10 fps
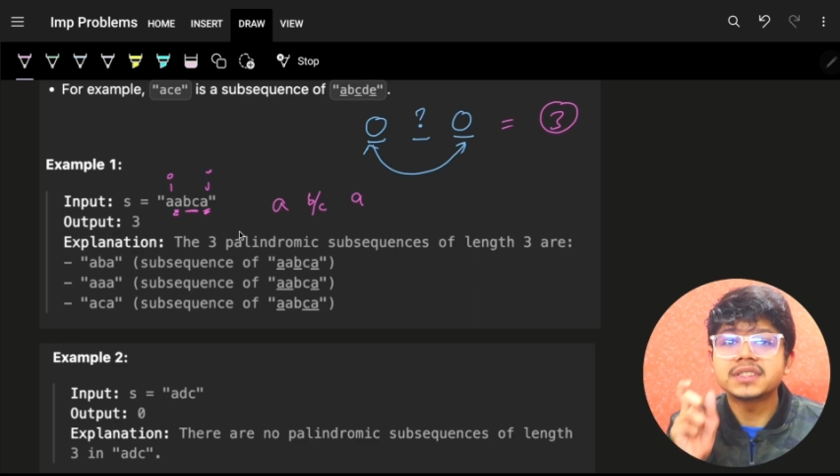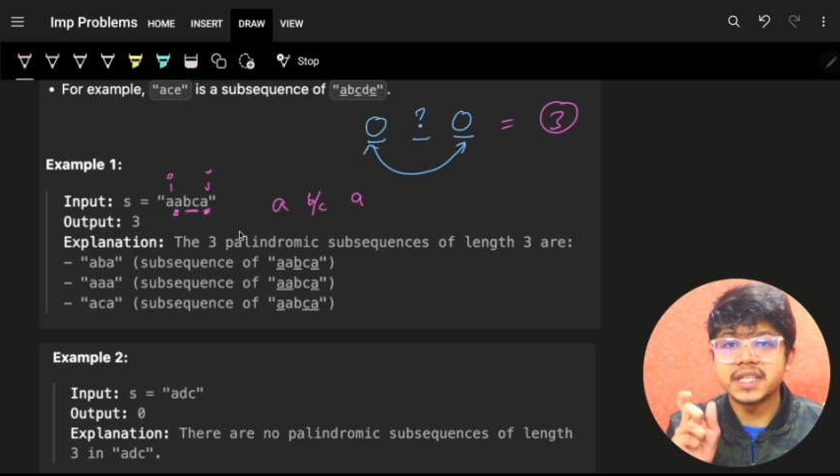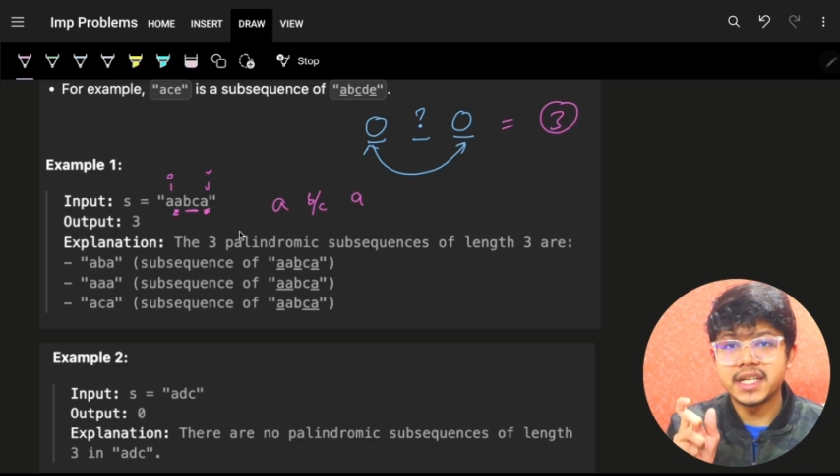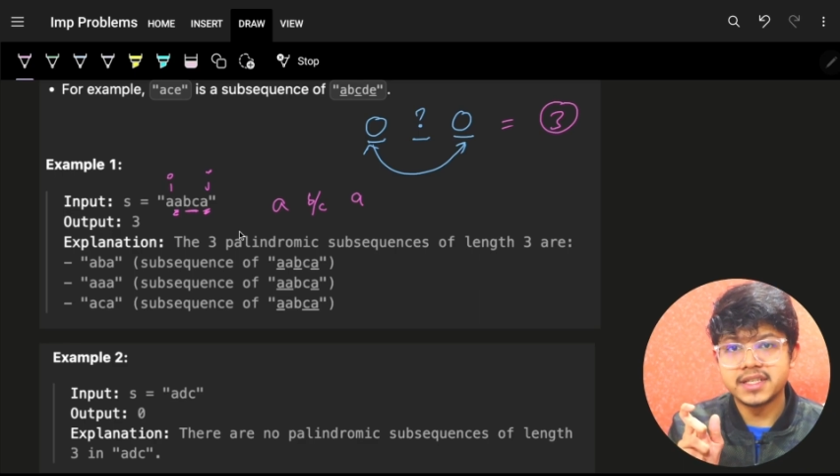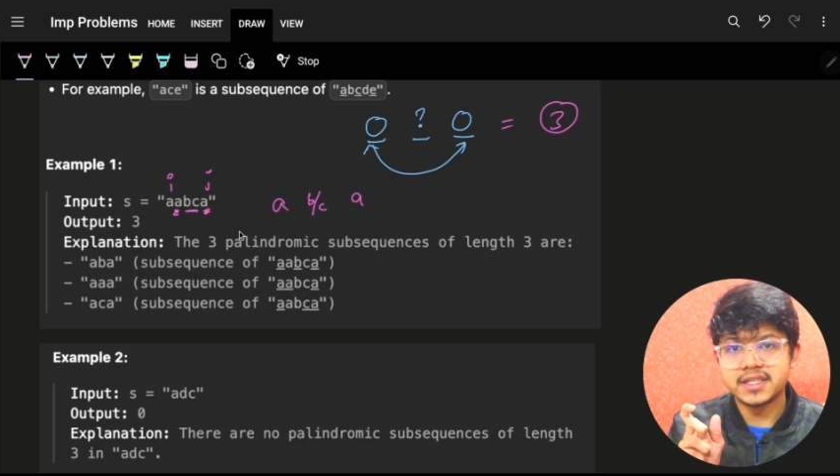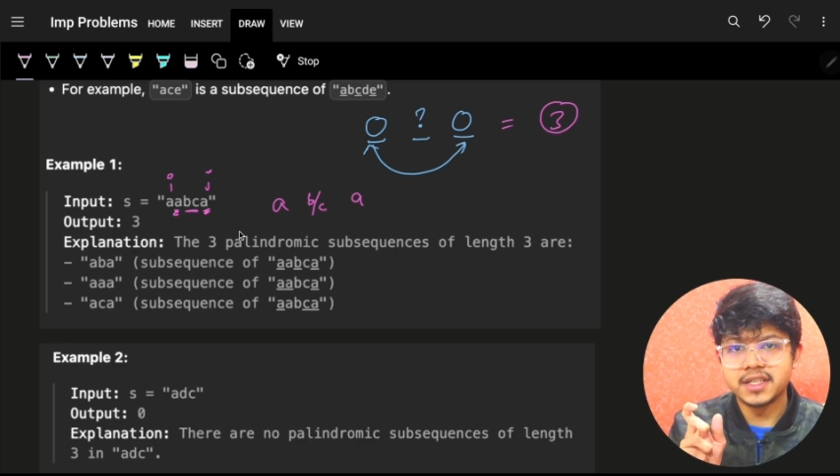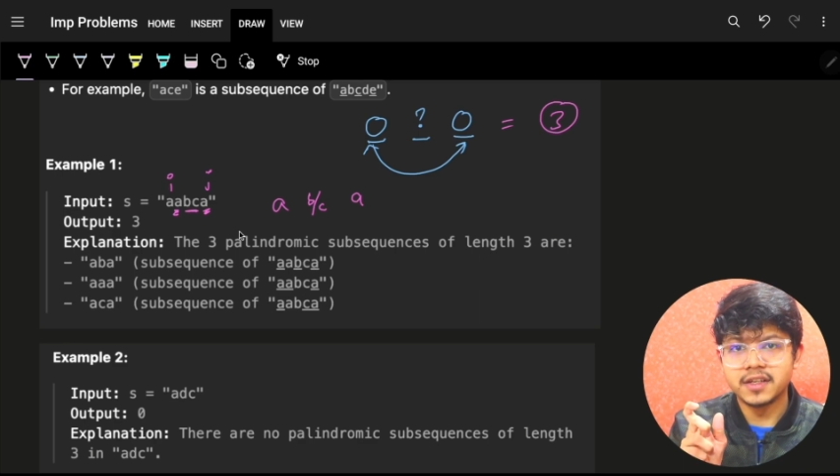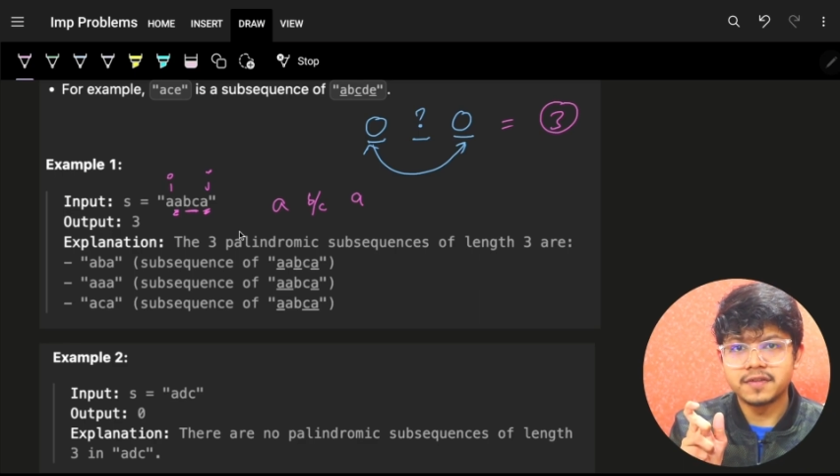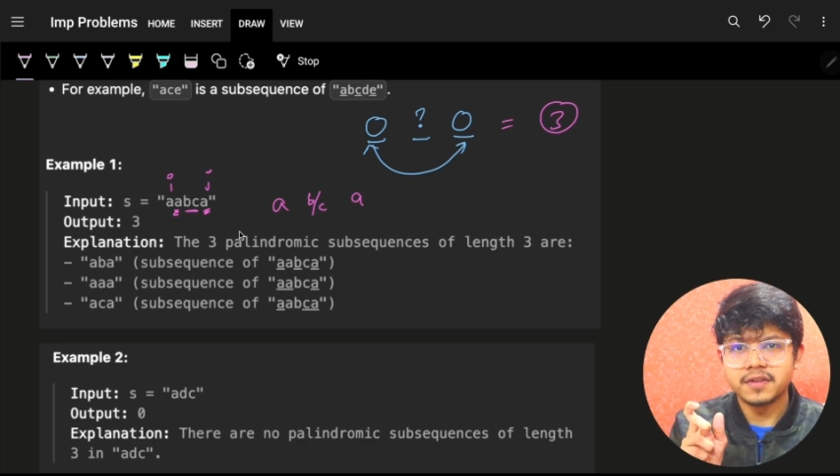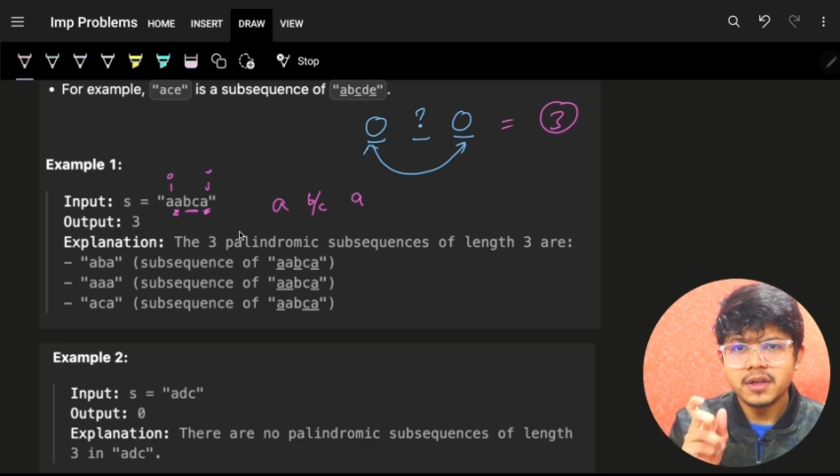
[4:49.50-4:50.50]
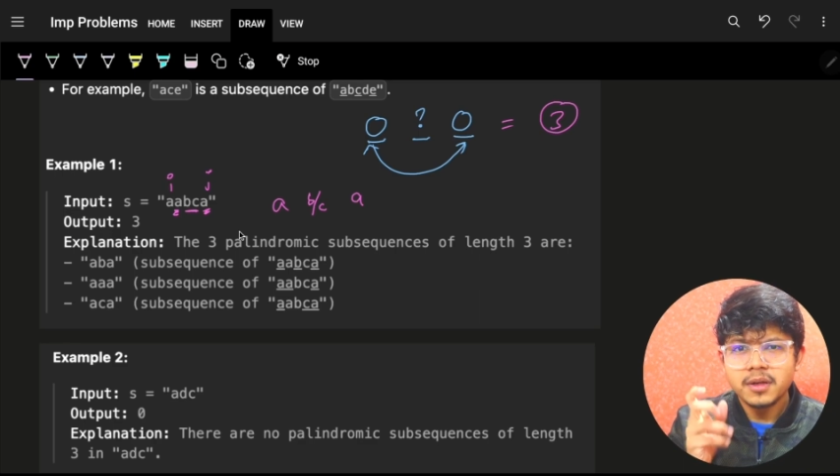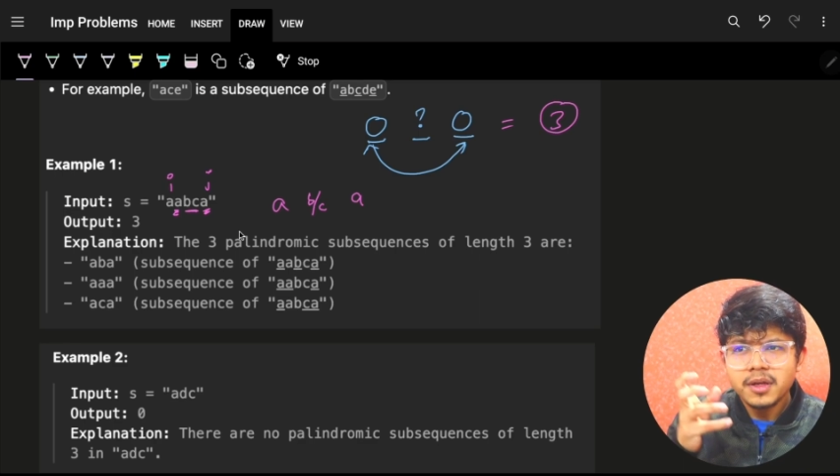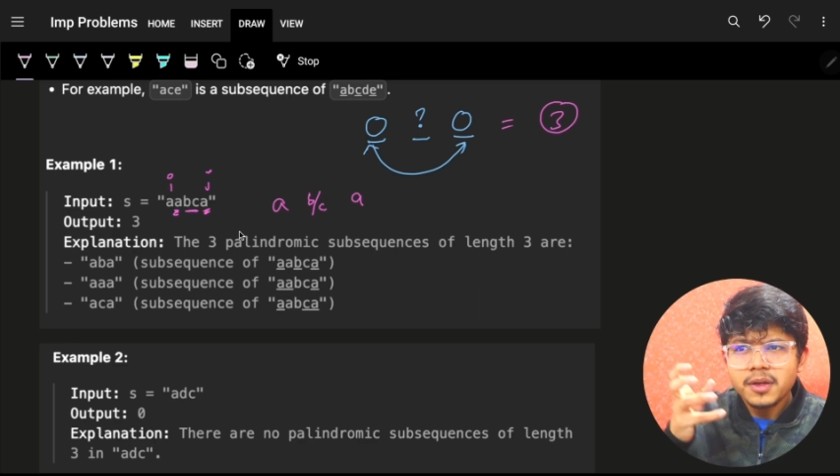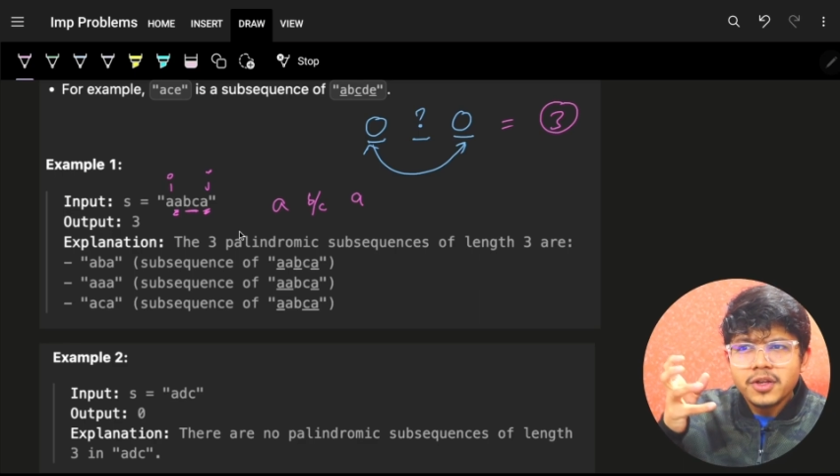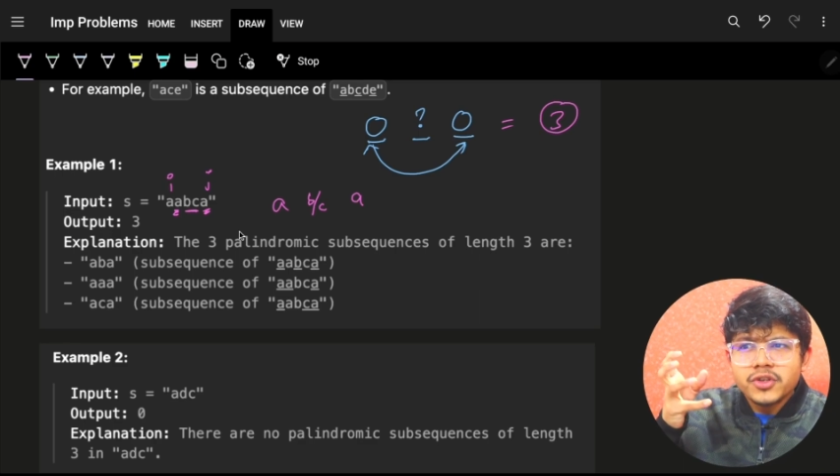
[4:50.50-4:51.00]
A itself.
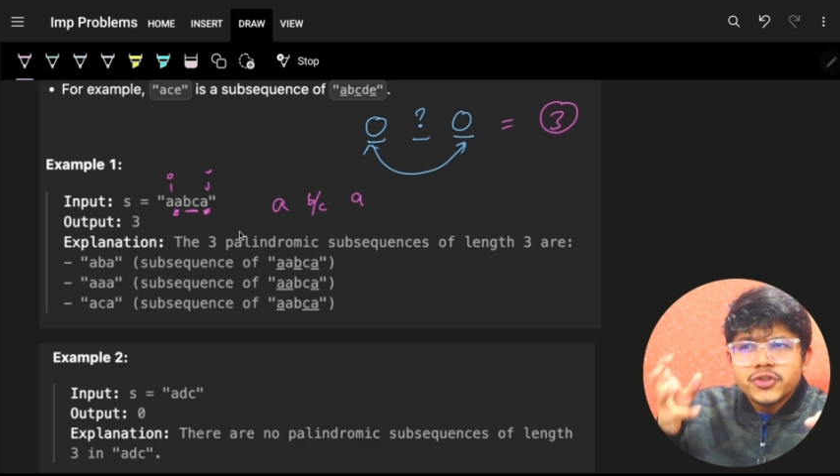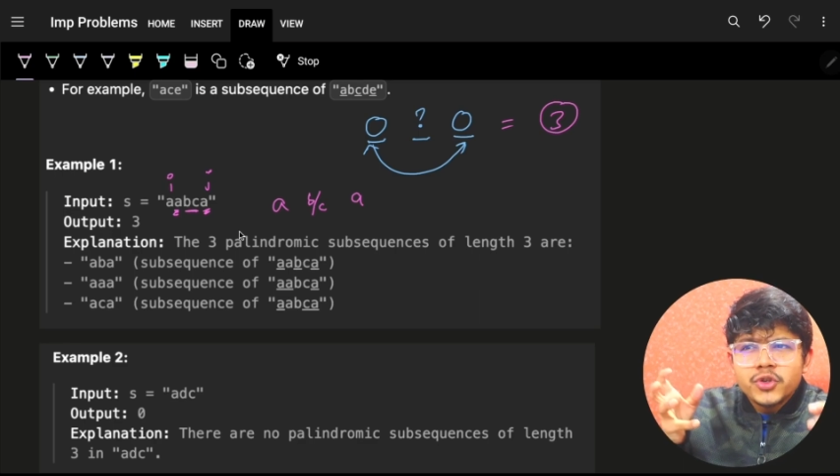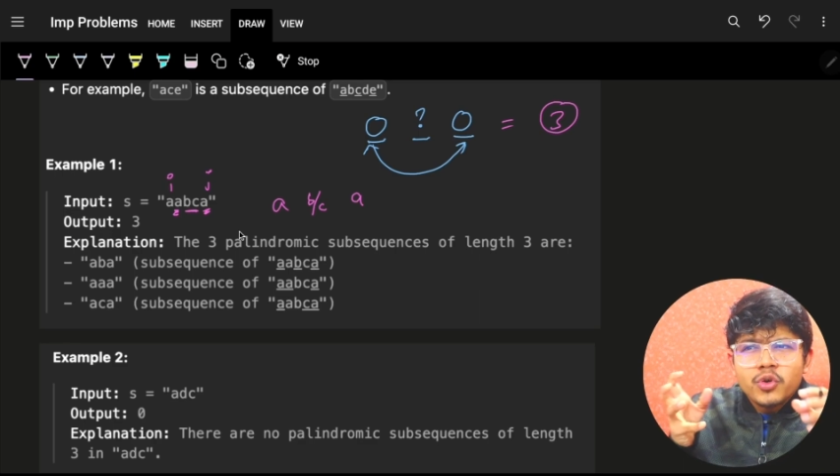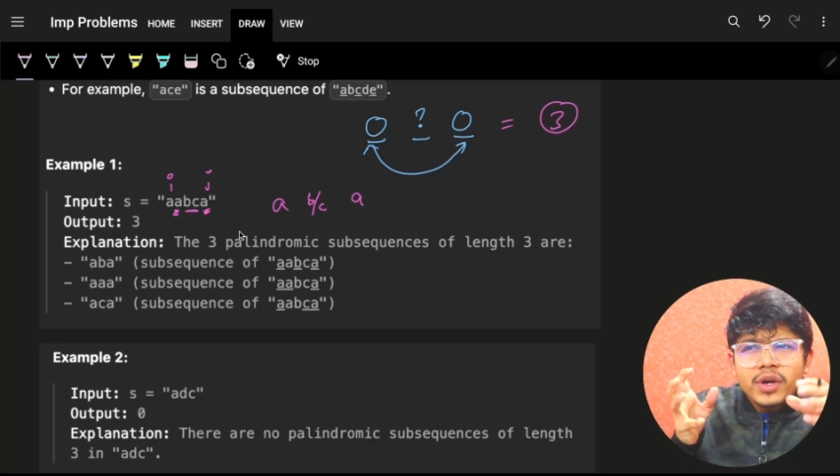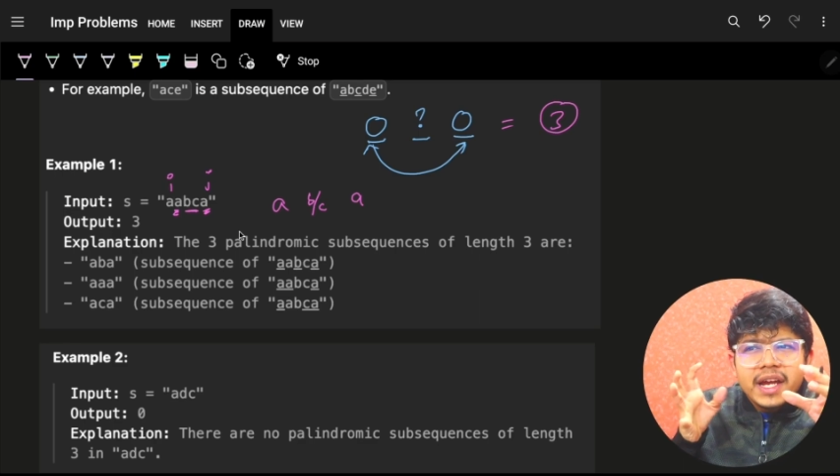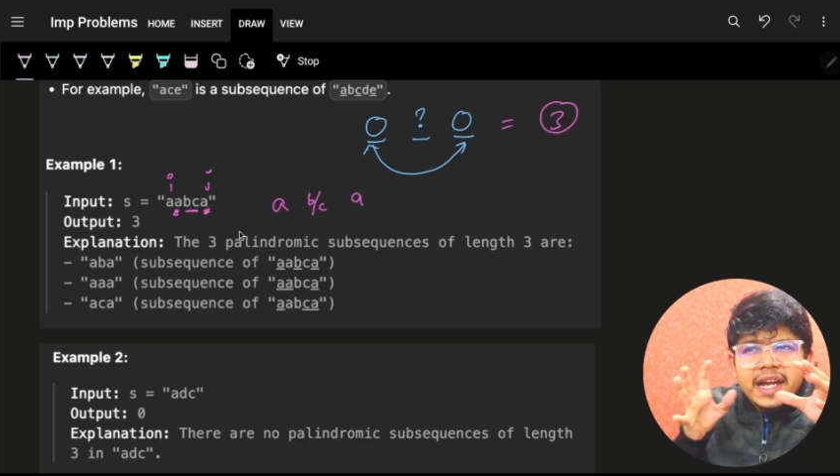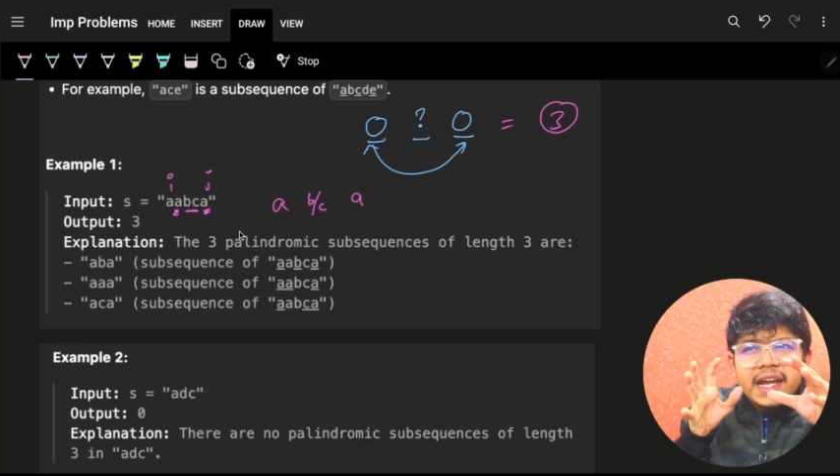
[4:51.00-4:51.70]
So